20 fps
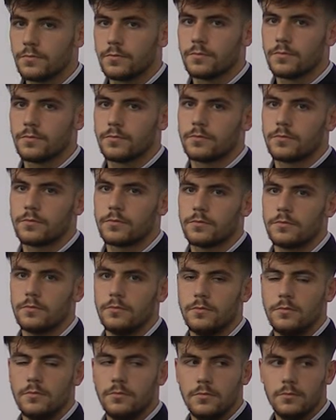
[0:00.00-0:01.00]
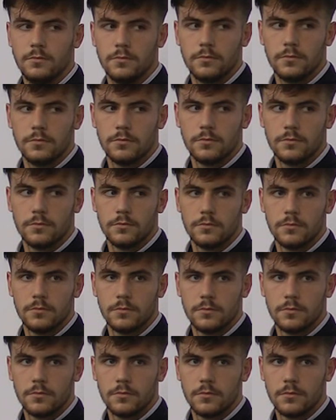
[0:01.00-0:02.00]

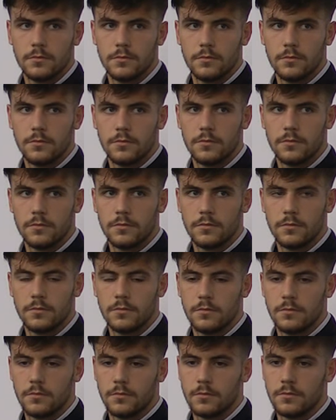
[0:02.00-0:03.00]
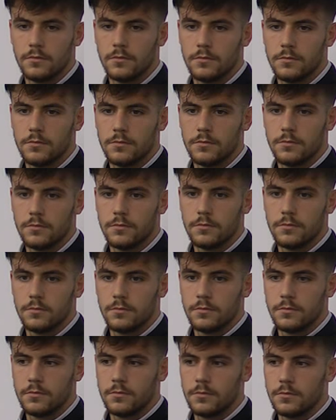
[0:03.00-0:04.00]

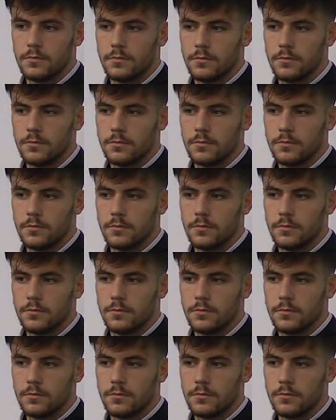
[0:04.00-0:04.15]
[no speech]